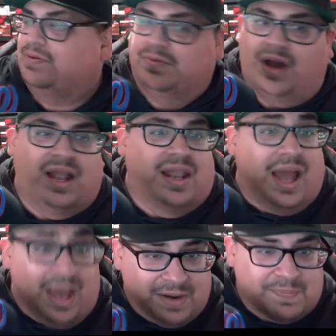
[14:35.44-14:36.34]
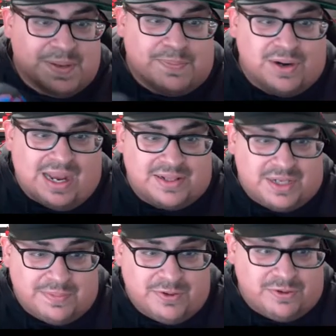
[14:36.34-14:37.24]
a lot of people got
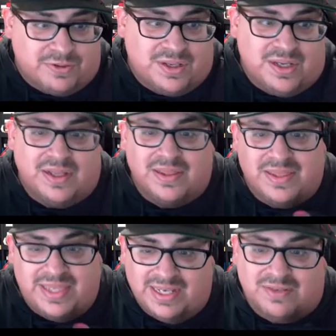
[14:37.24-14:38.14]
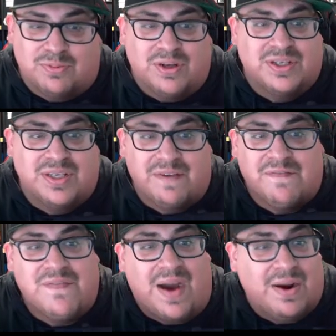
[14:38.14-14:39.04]
W's. This was a
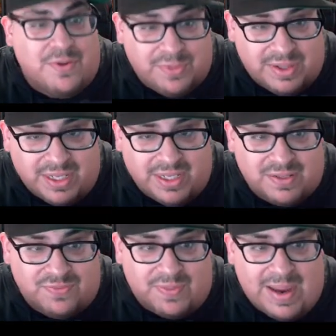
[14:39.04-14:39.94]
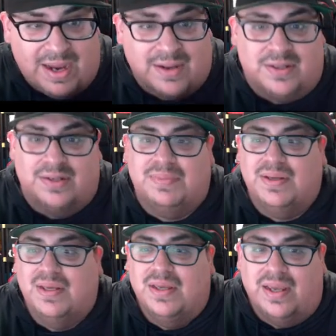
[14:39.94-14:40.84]
fire release from Hat Club,
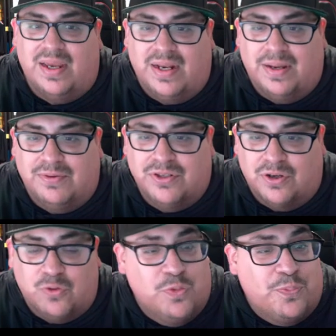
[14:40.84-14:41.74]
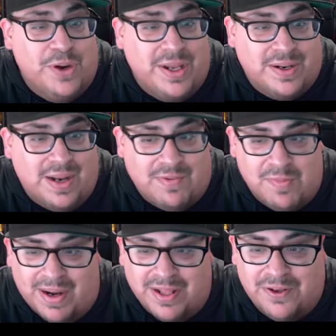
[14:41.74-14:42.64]
and it was a group win.
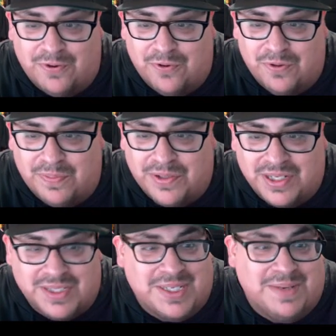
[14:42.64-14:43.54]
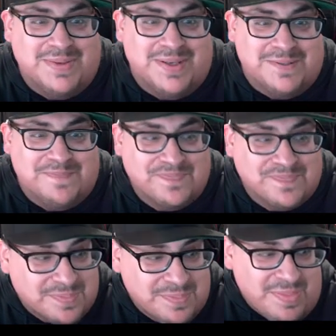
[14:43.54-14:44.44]
Everybody in the group just seemed to
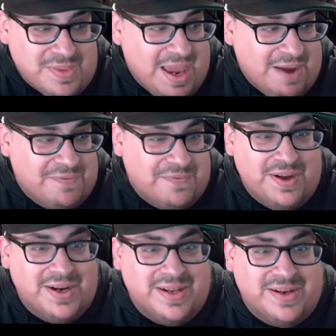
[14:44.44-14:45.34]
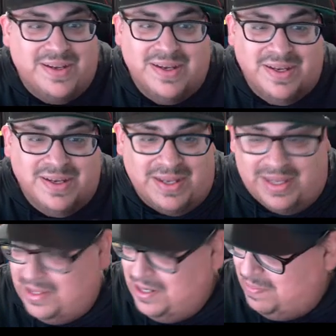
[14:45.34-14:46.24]
have fun and
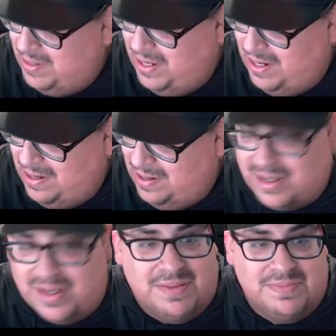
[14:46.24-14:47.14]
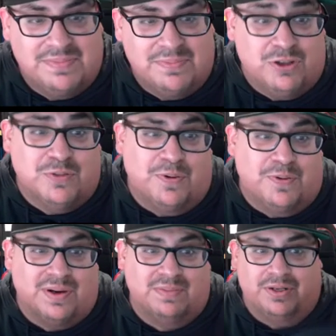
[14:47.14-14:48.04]
ended up getting
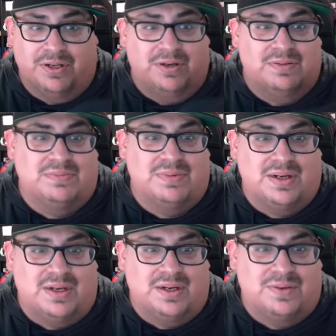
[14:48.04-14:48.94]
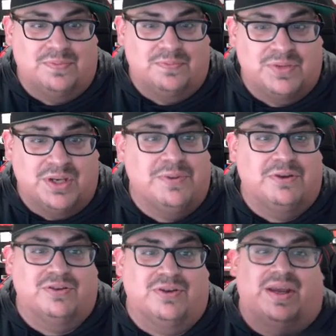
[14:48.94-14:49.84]
multiple,
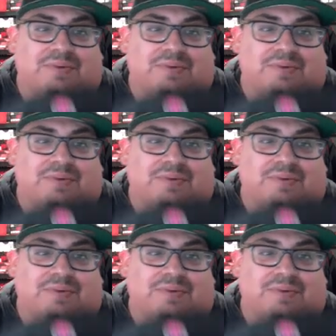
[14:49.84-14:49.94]
W's on that